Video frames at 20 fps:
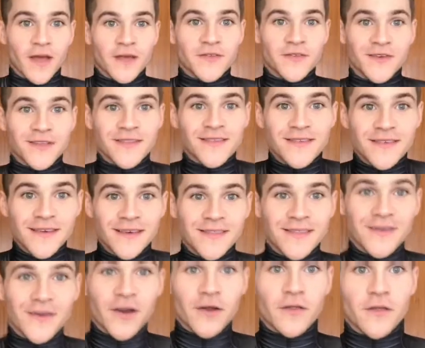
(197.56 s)
As you can see,
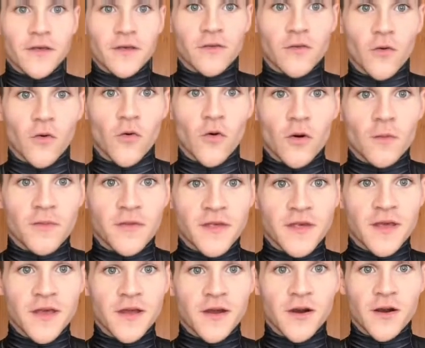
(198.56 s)
there are these orbs
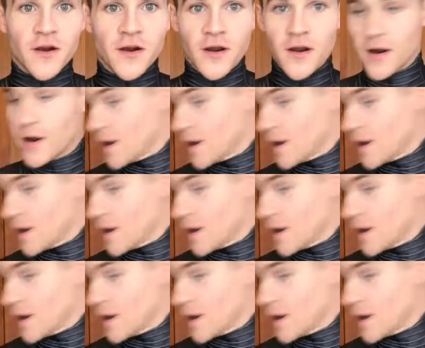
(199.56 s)
here.